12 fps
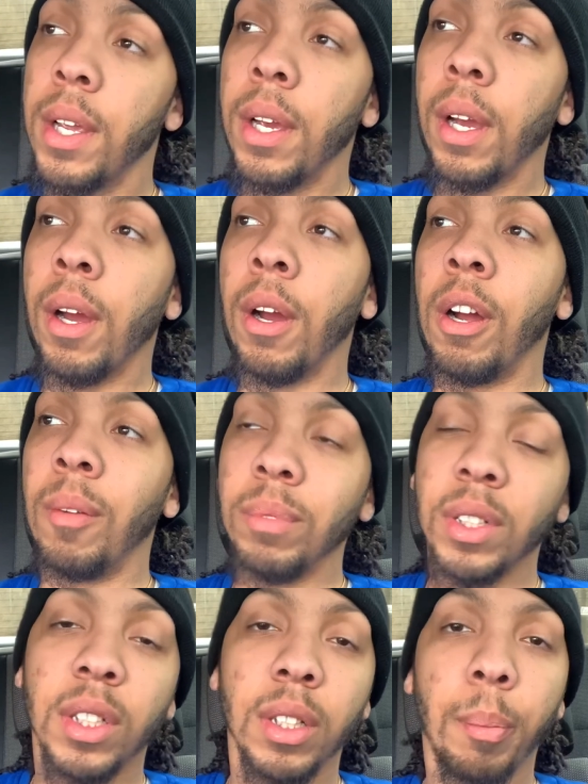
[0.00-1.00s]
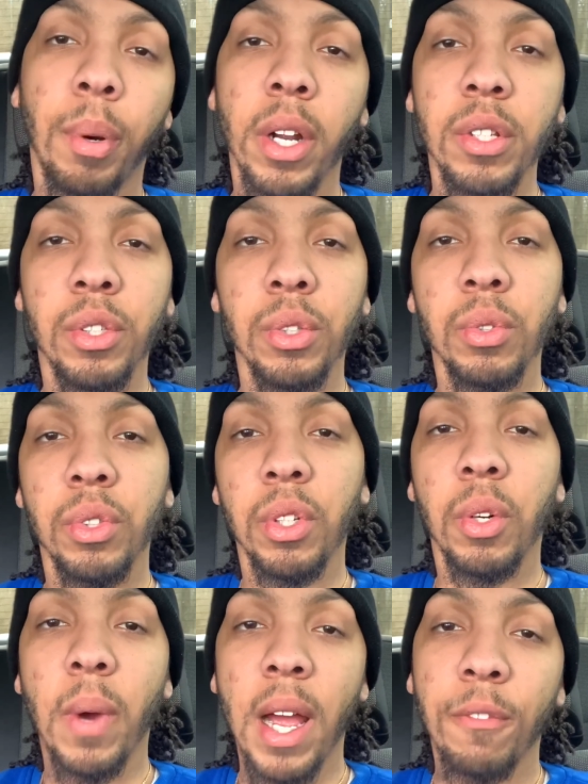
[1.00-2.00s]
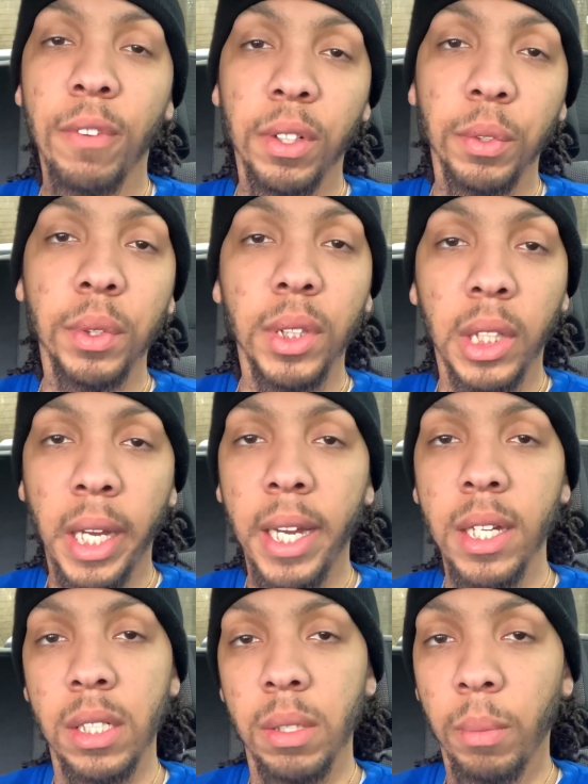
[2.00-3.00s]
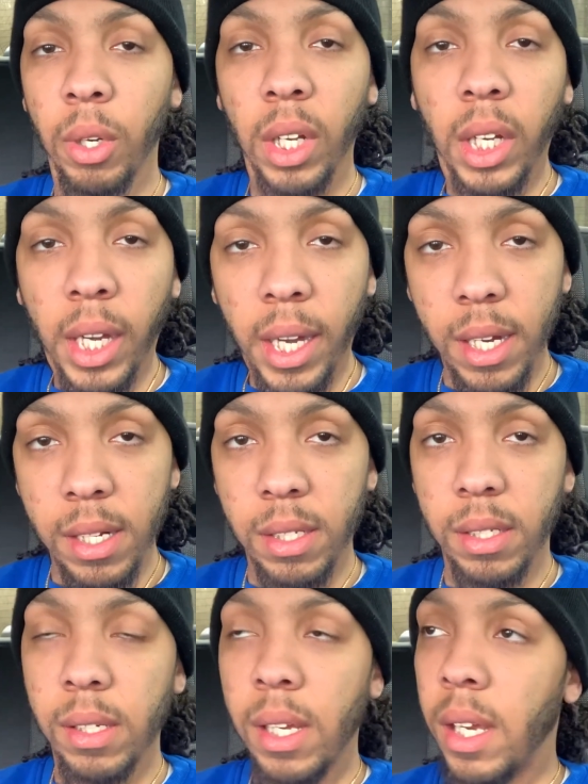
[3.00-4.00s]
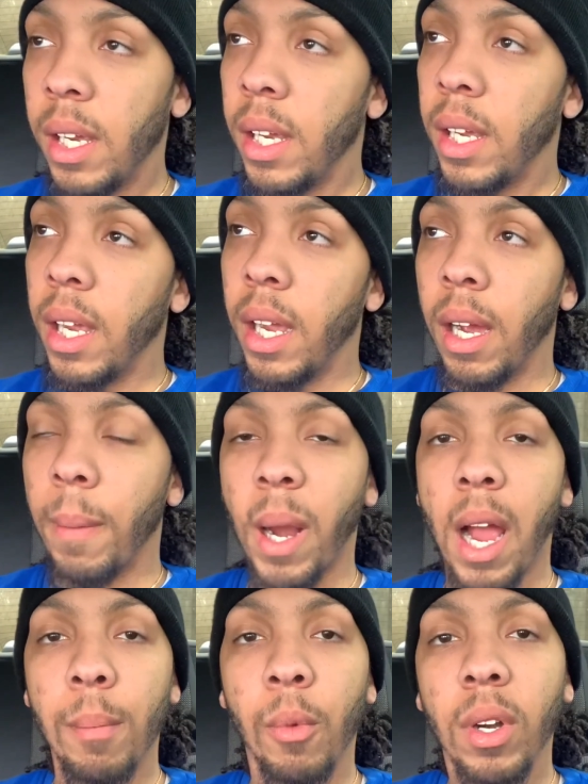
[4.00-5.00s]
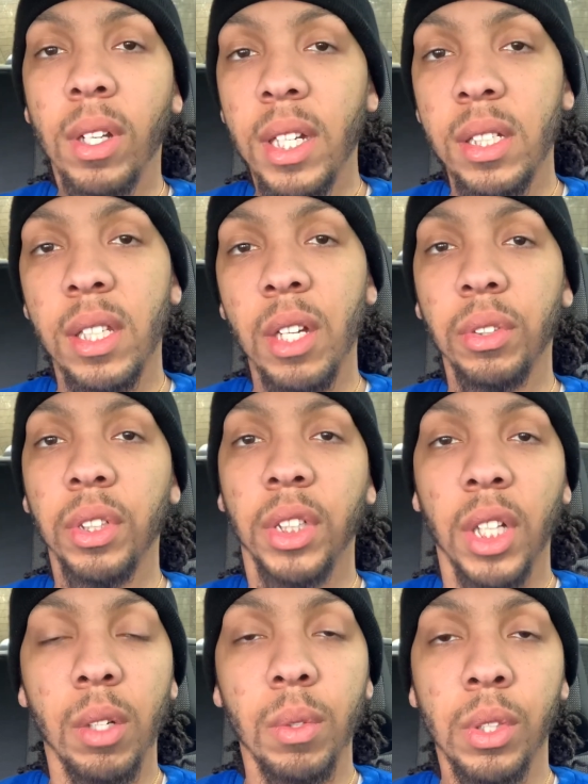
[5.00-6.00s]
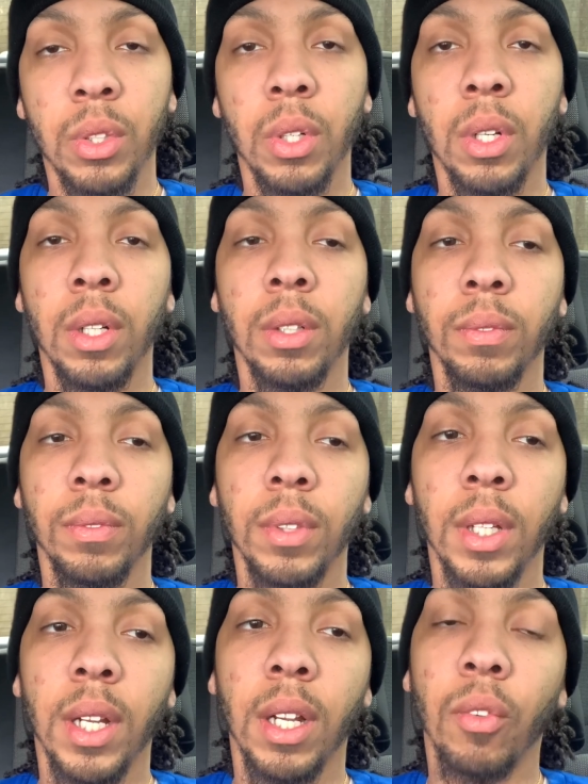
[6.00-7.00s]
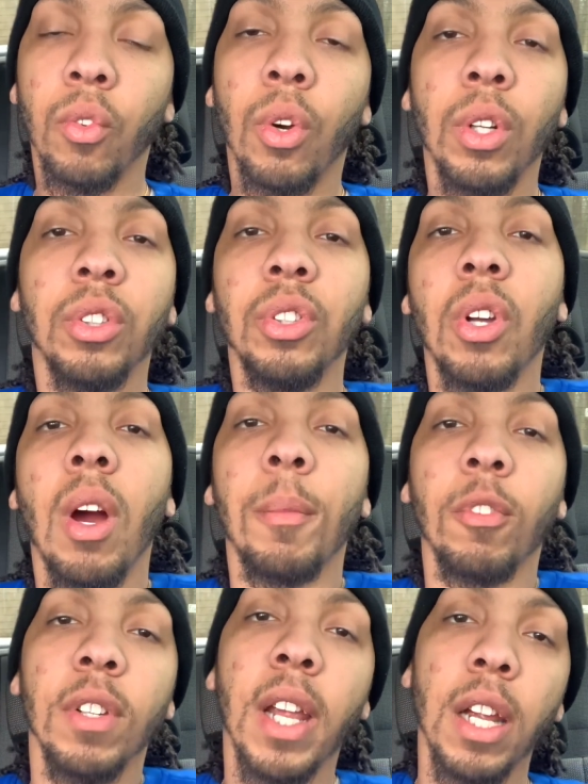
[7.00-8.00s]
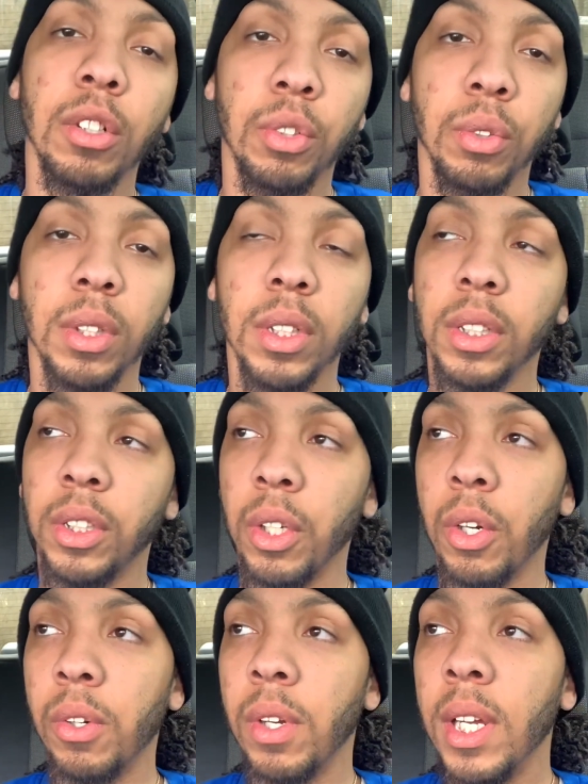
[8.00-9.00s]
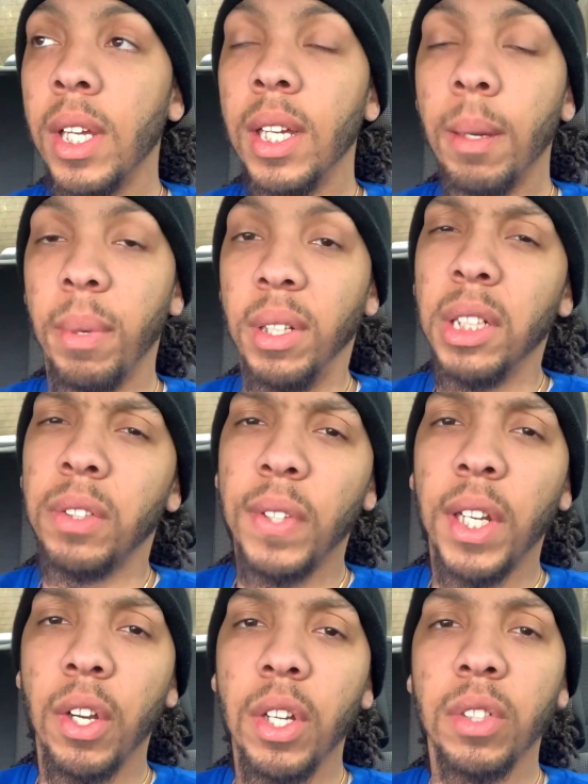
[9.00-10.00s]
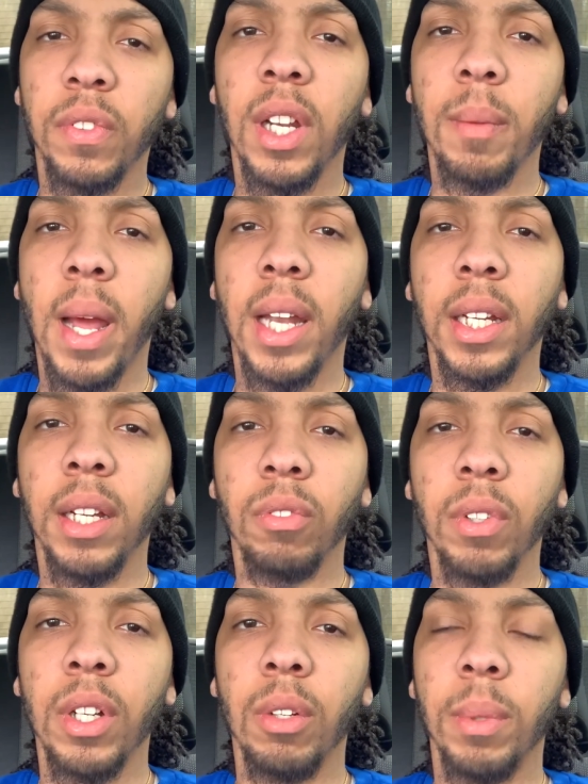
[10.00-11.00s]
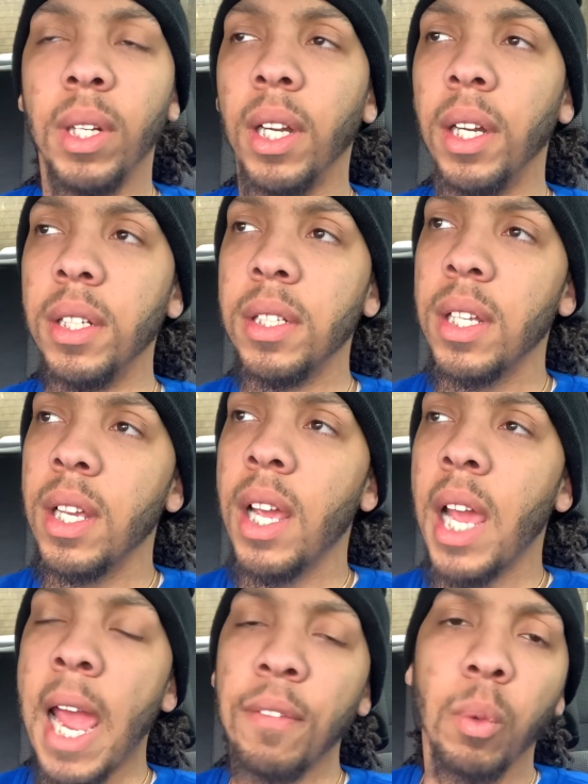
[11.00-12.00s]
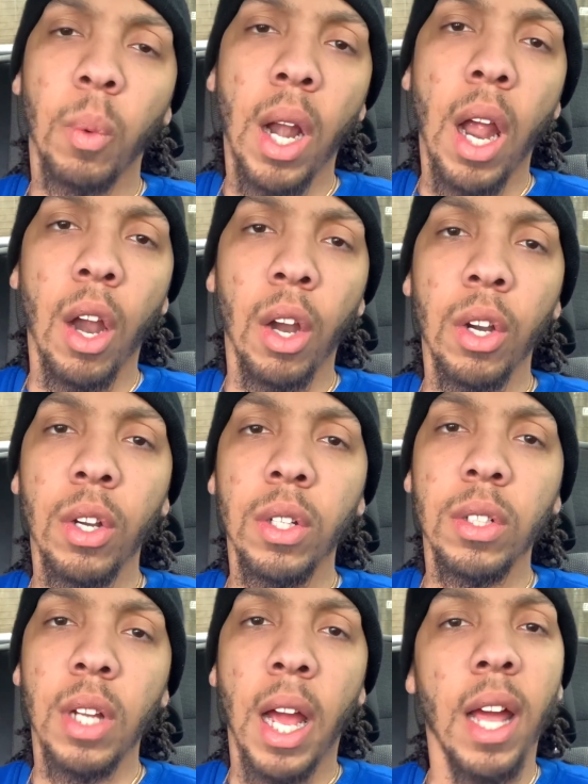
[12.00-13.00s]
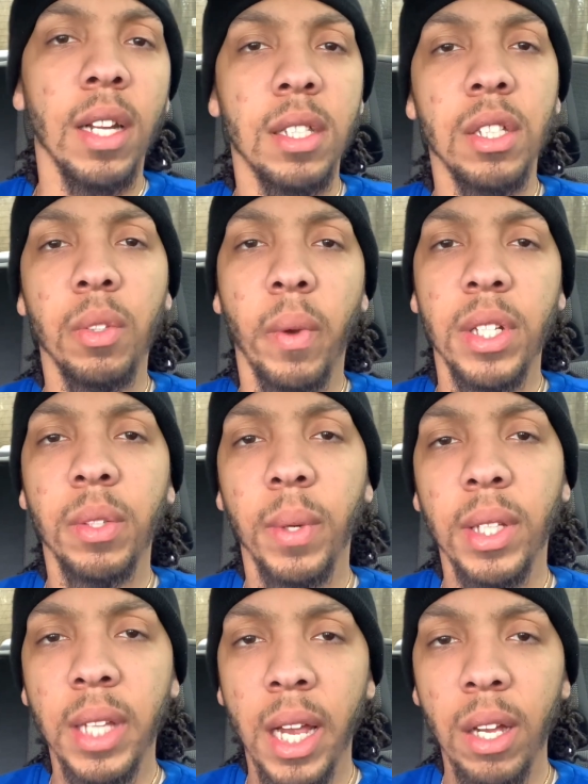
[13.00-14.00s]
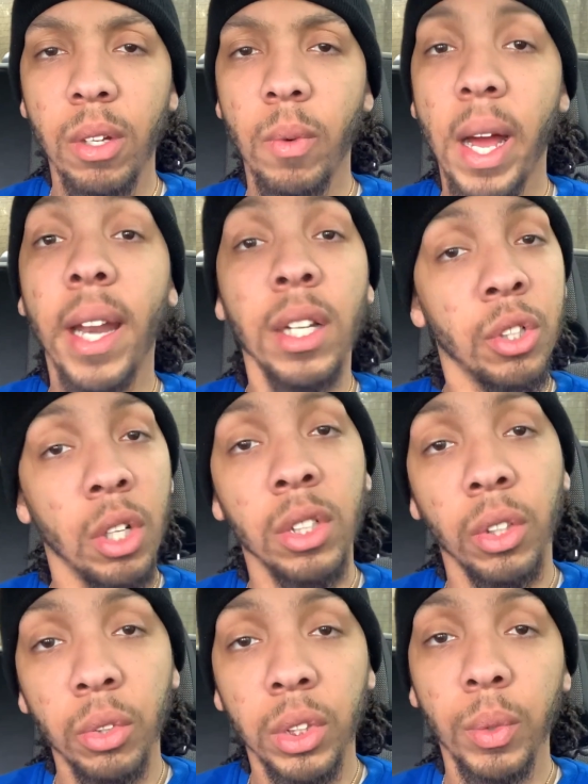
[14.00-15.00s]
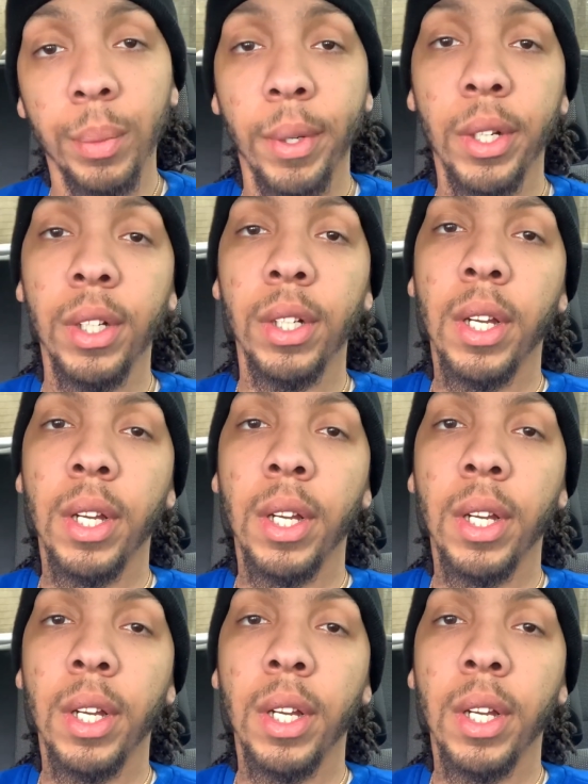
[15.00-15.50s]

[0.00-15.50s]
Um, this is a part two to the and Lucci case, the murder case. Um, I got more details to share with y'all. And of course, you know I'm gonna react to it. So but this video is really about to get real because after what I heard, how the situation went down, why they charging Lucci with murder,